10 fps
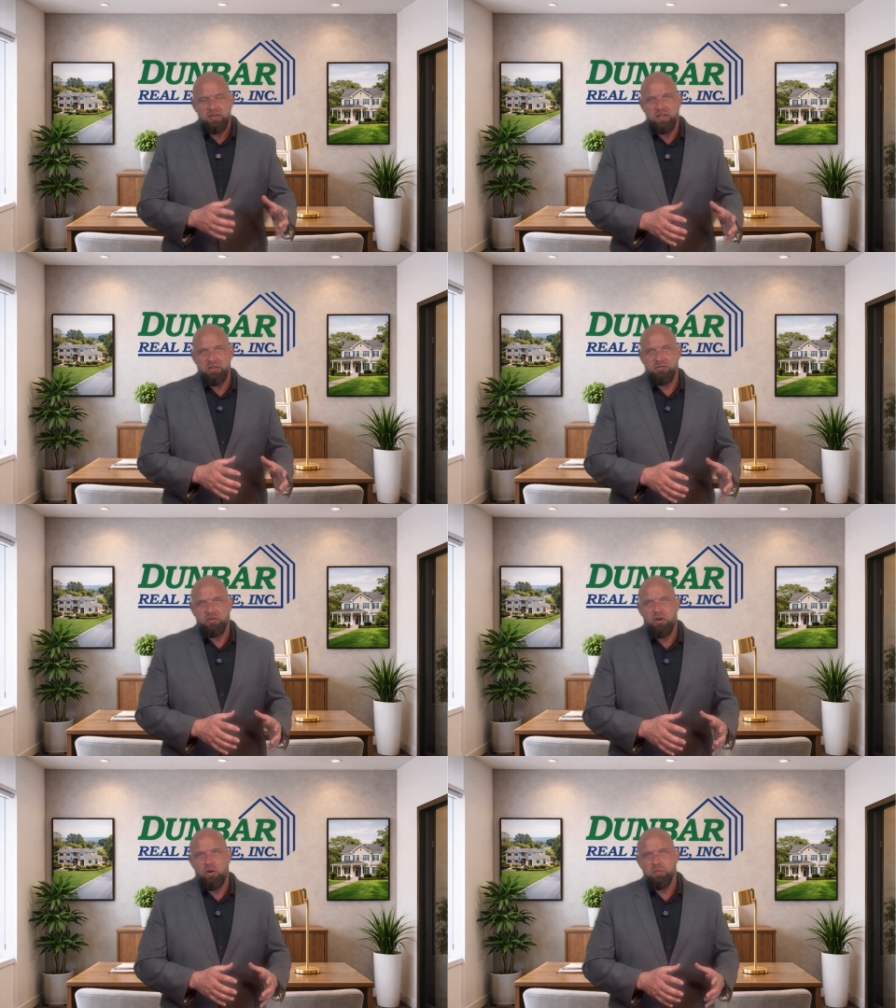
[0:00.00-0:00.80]
to
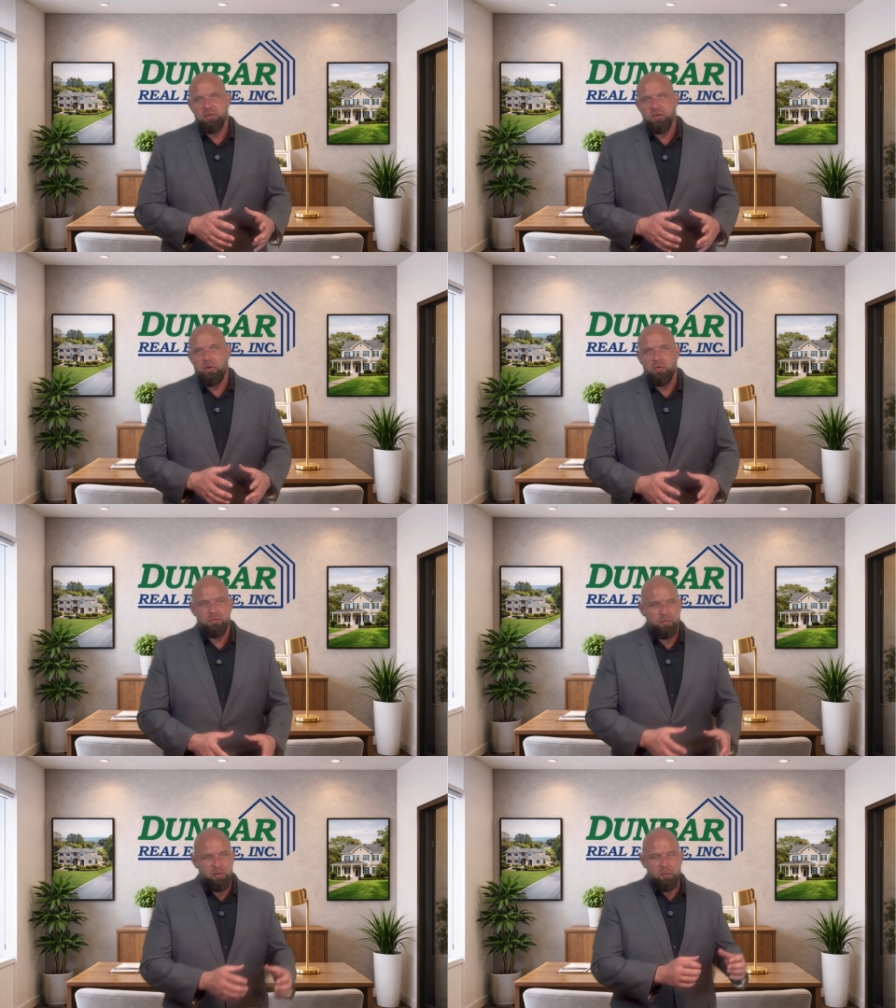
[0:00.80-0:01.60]
get your home
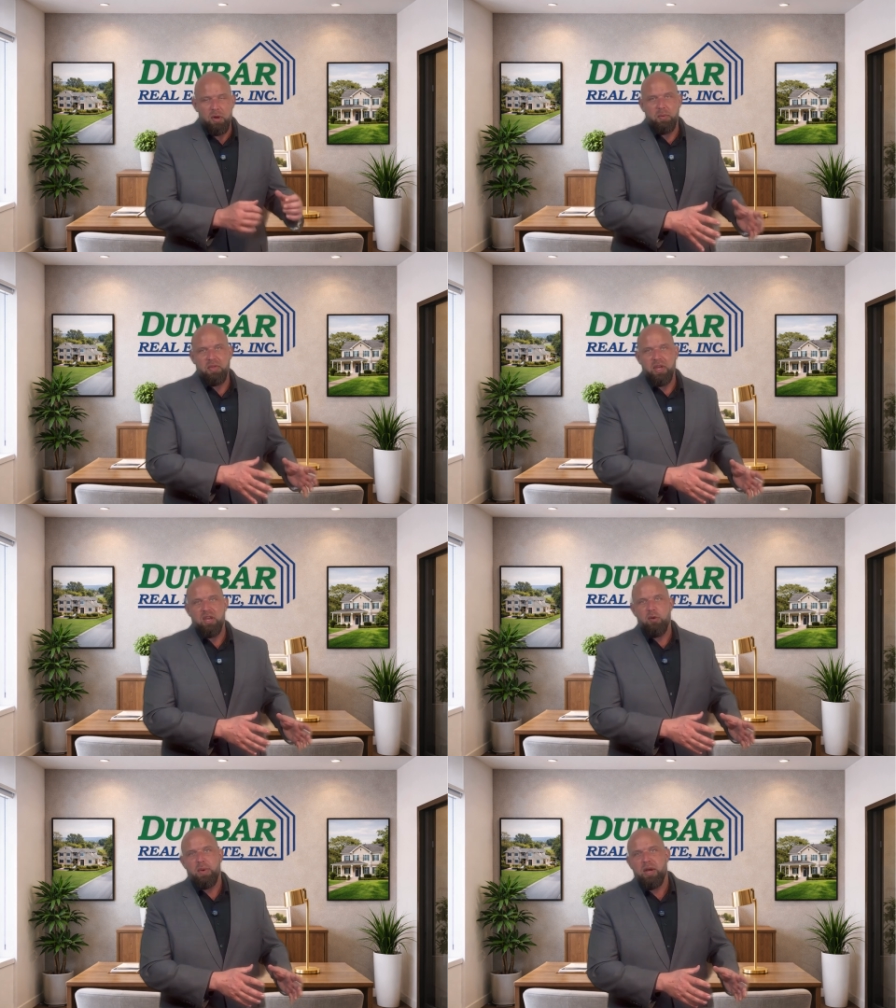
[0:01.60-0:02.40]
sold from the
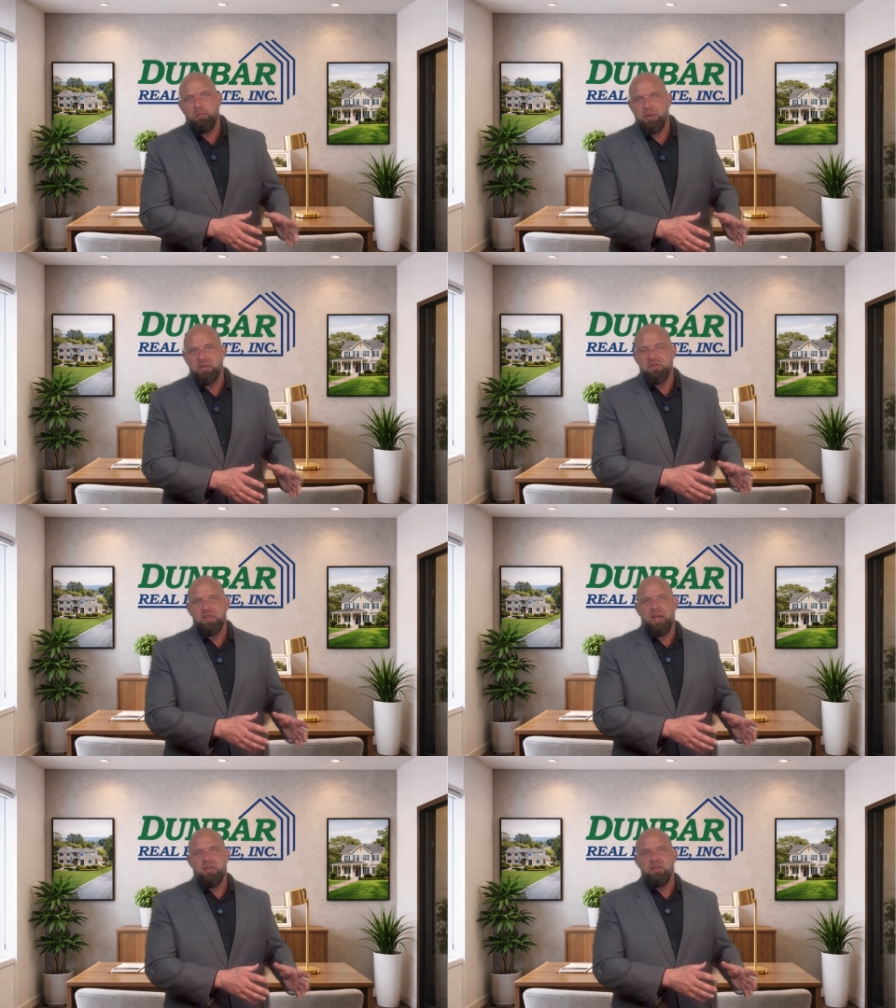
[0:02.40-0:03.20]
moment they come out and
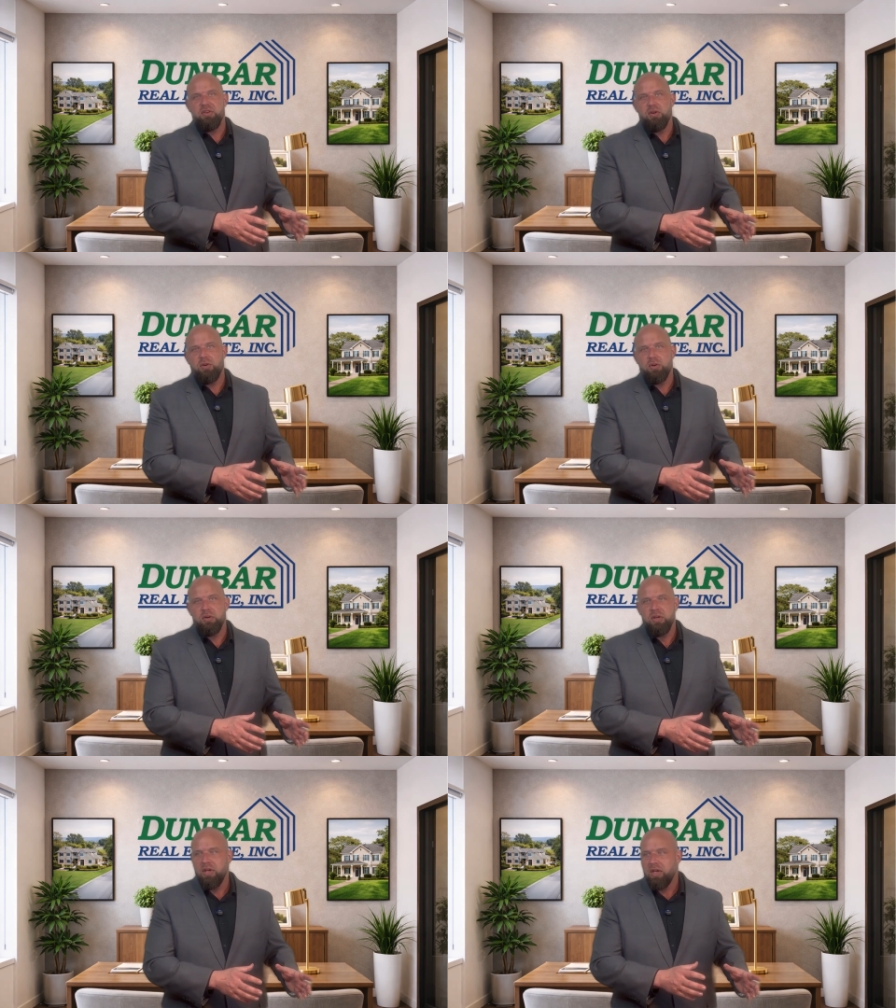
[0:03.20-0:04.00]
put the sign in the
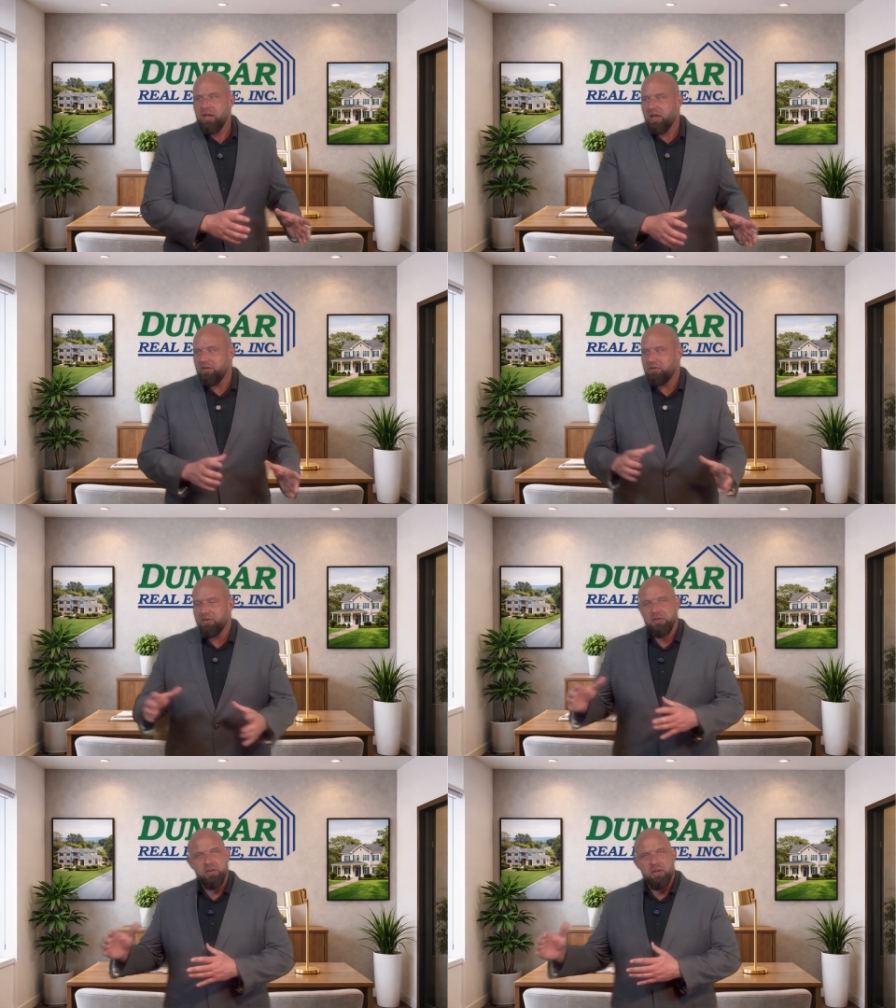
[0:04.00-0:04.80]
yard
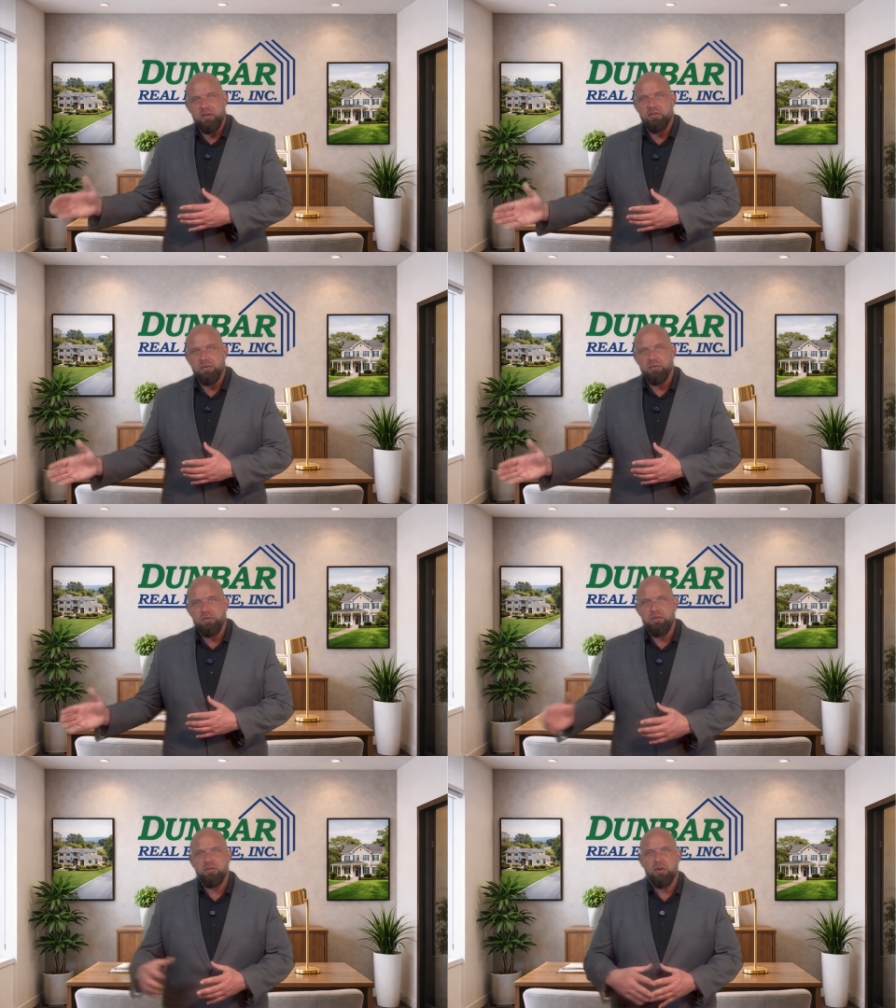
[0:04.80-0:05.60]

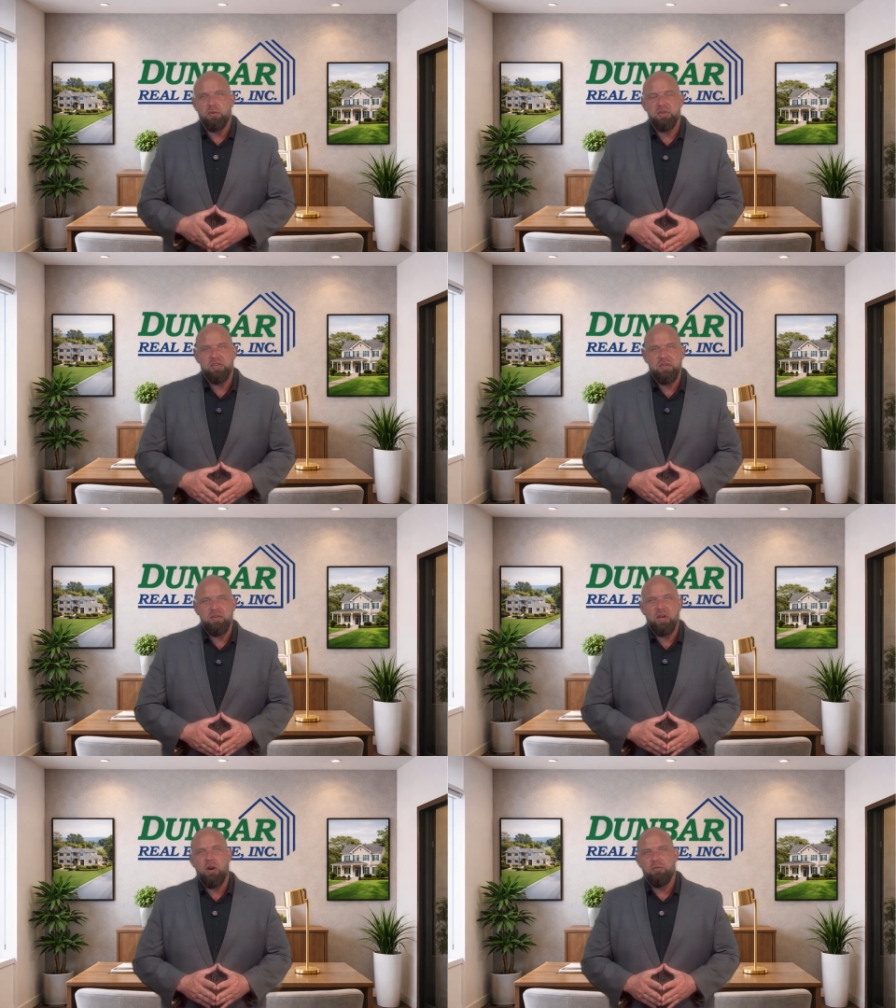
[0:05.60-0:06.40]
until you start
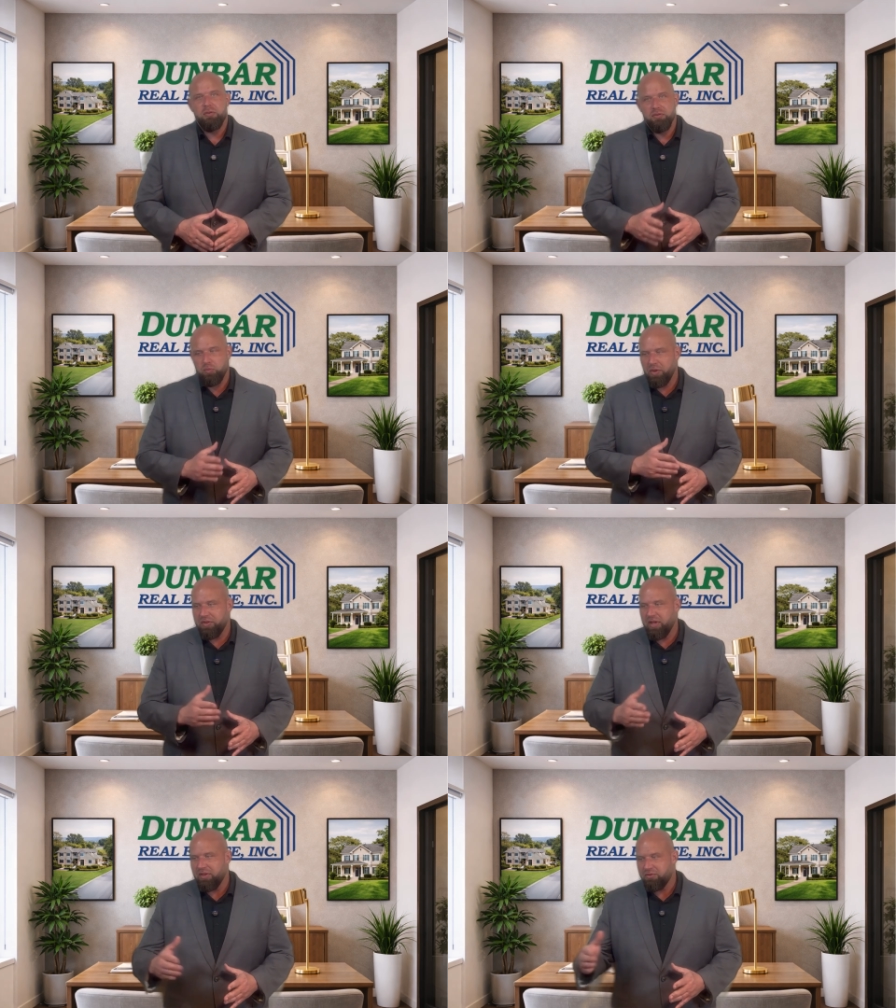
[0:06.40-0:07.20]
receiving offers,
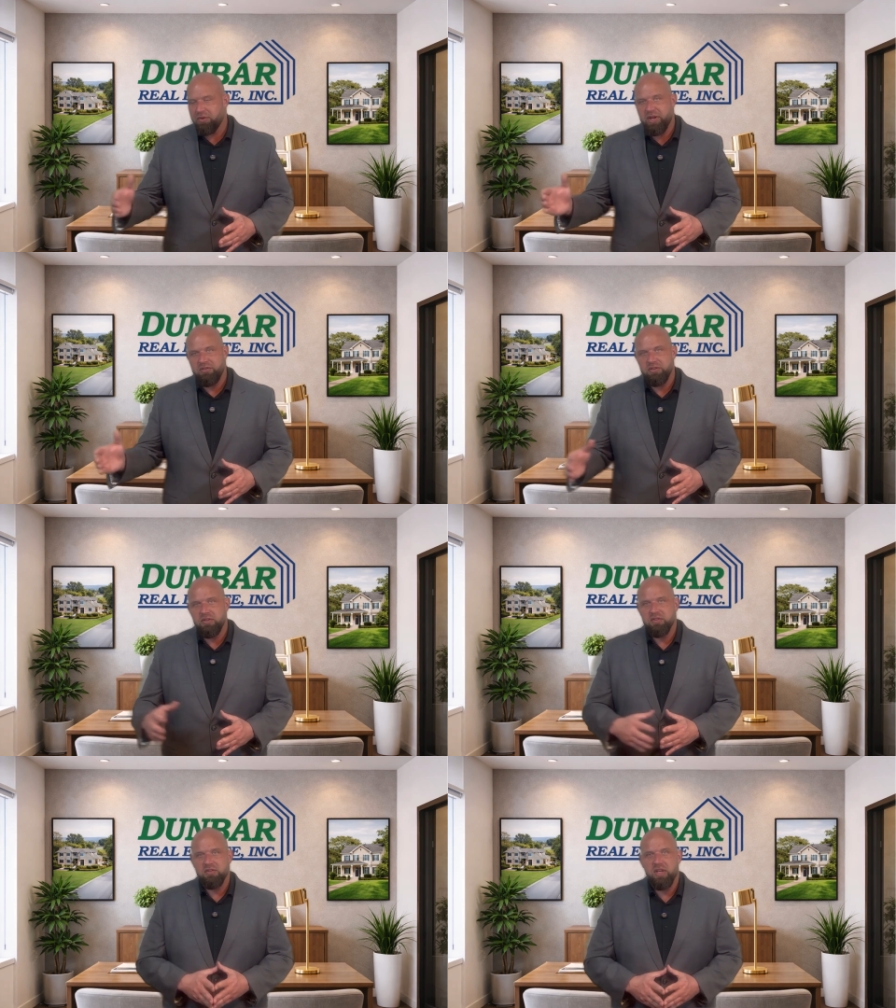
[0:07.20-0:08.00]
what that
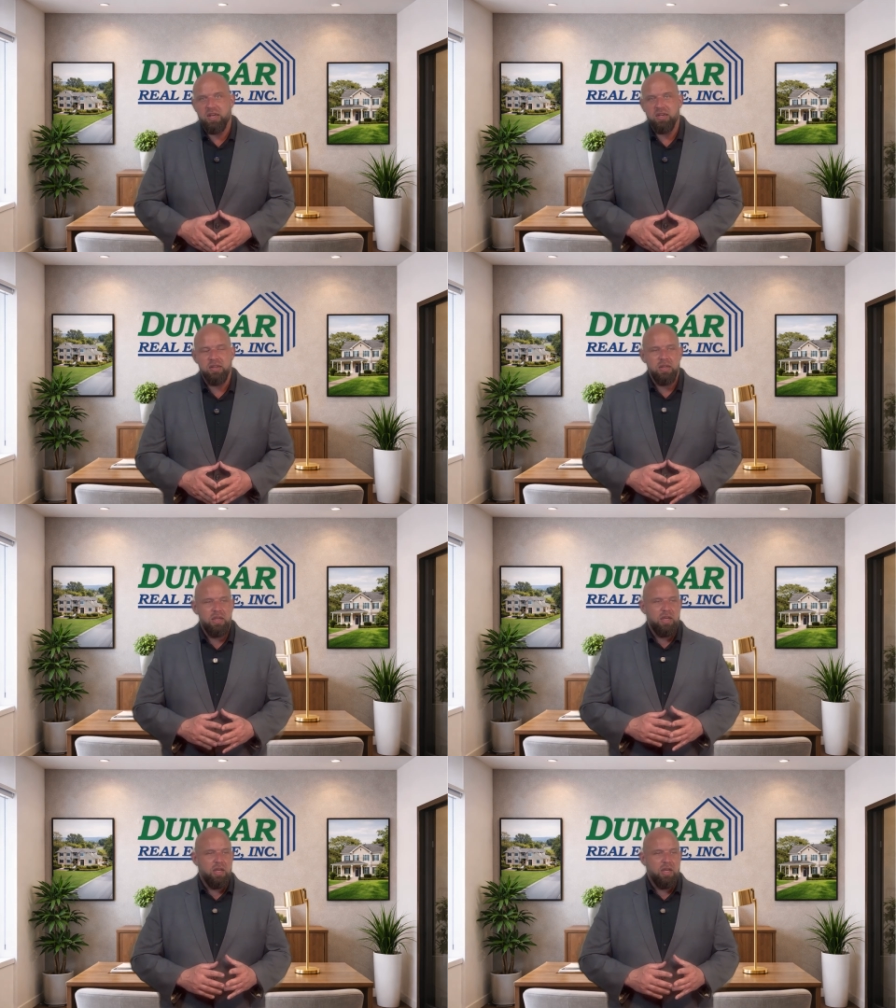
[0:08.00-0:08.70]
strategy looks like.